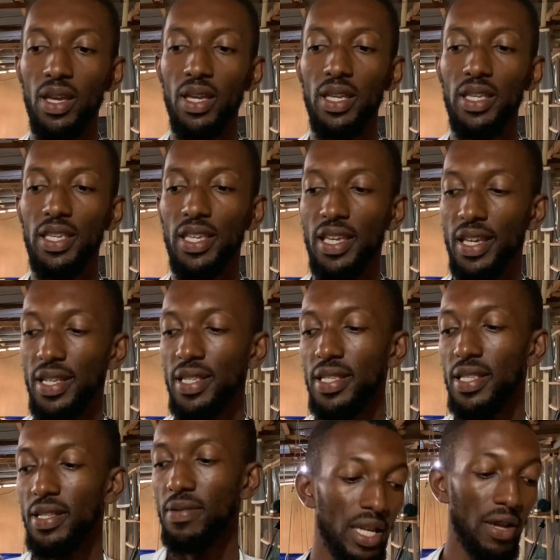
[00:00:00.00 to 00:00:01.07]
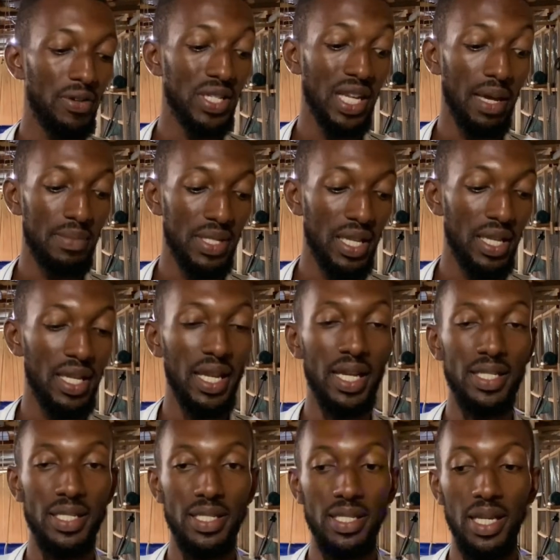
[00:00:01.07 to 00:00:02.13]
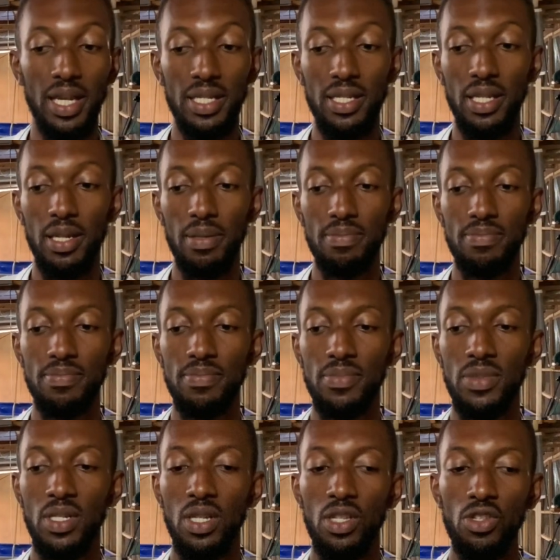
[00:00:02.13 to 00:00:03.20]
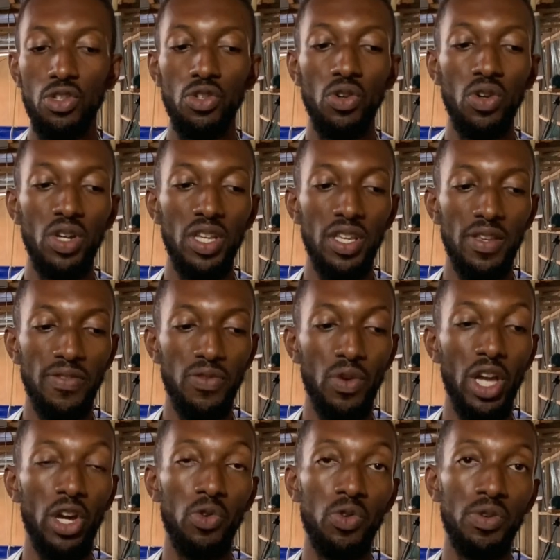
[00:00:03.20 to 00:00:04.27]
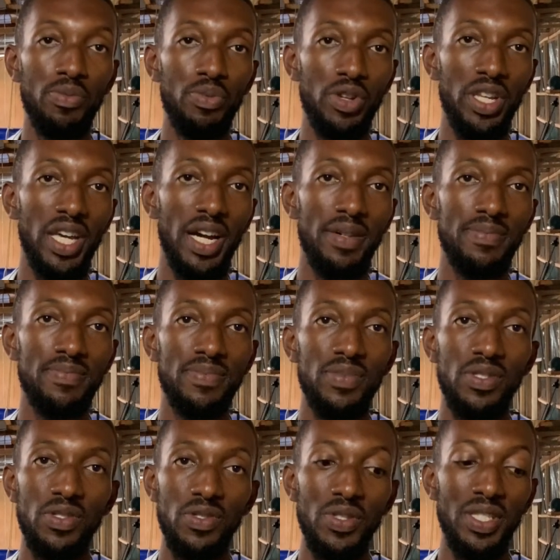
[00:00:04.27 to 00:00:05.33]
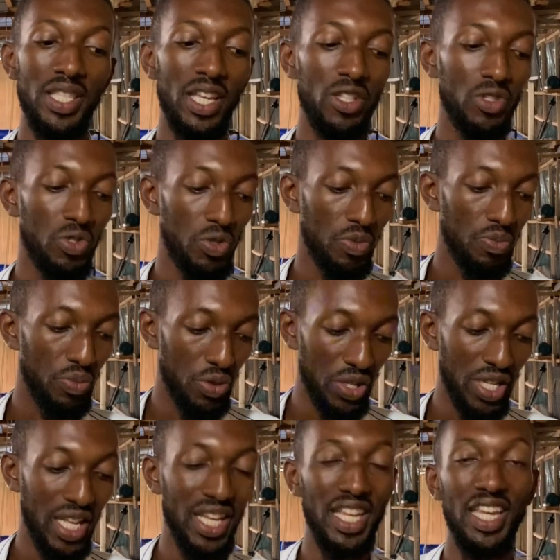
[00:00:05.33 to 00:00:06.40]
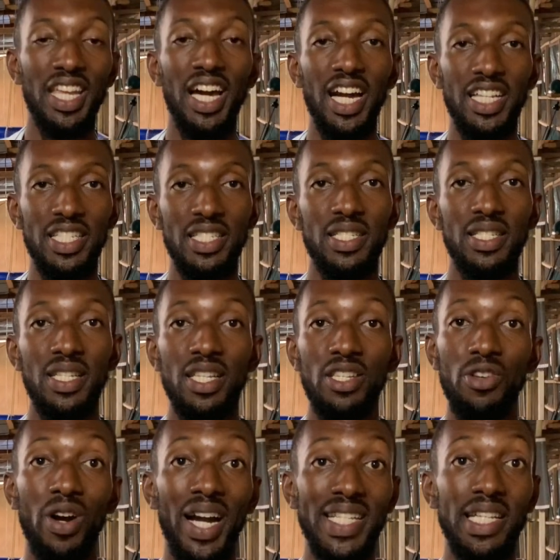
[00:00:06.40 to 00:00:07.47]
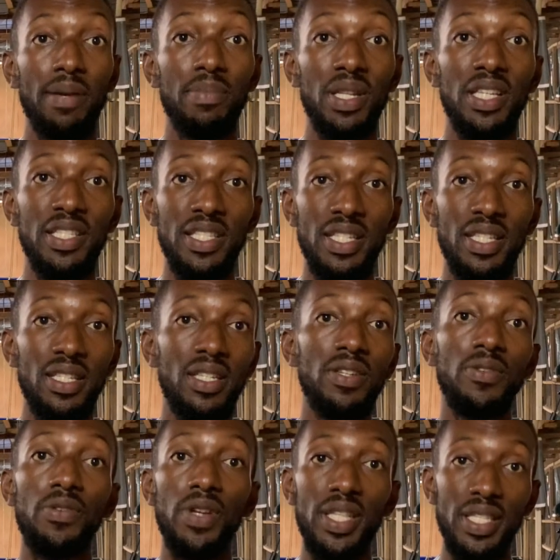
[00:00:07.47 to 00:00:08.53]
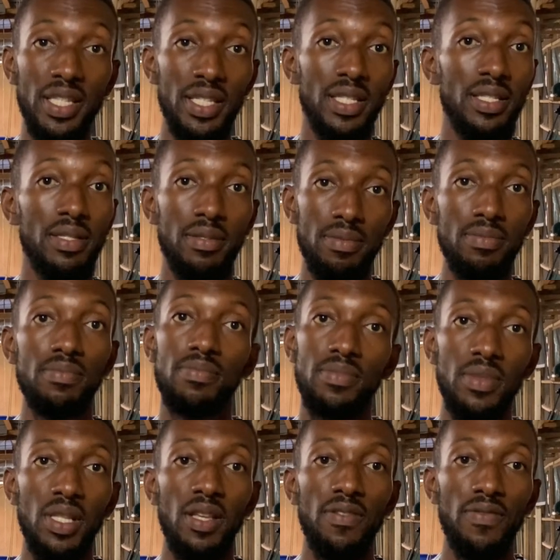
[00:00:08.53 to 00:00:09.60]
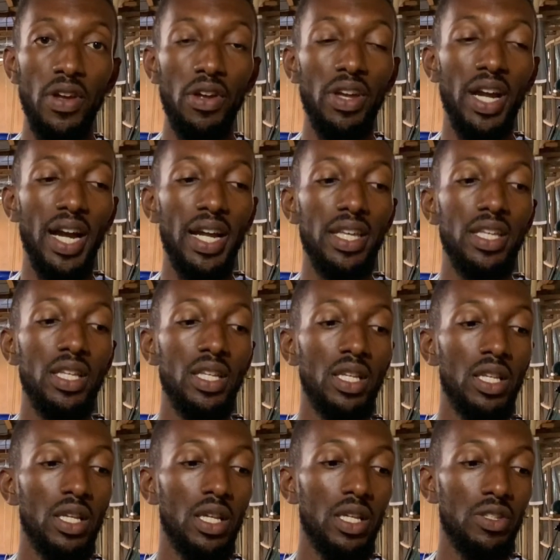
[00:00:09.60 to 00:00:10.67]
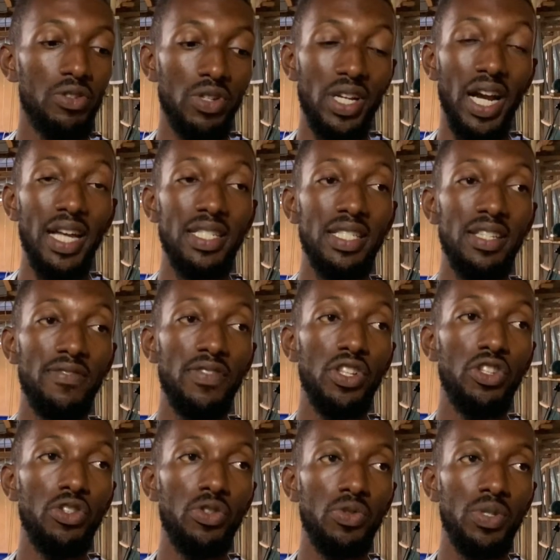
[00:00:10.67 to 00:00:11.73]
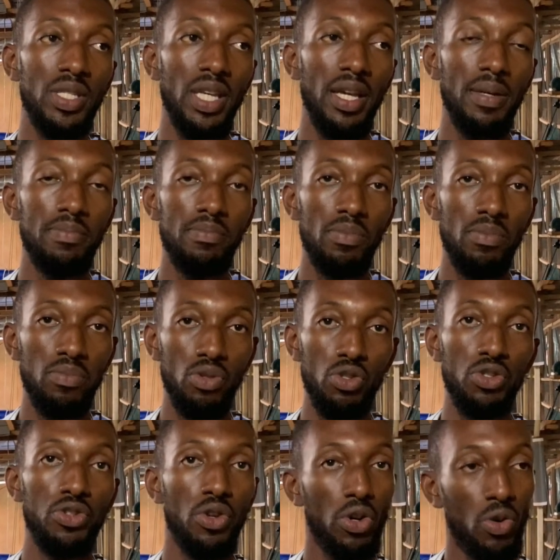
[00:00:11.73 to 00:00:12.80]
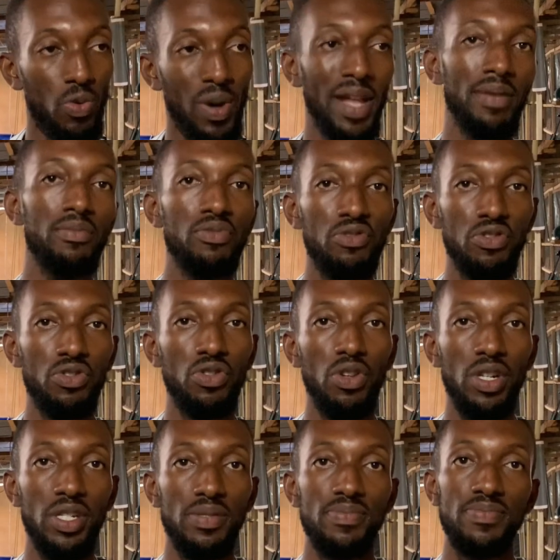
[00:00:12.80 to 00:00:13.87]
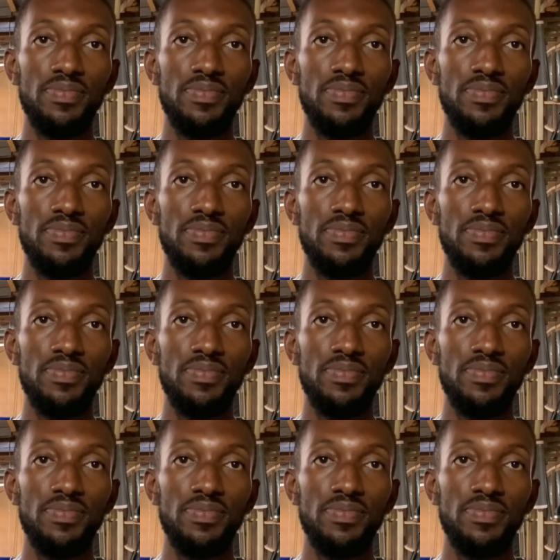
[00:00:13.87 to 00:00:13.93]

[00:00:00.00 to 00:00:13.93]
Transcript: Yes, the reason I'm saying that is that you know, if you're a good breeder, you tend to breed and then hatch. Your hatchability rate is very high. You can even use a broodstock, one broodstock,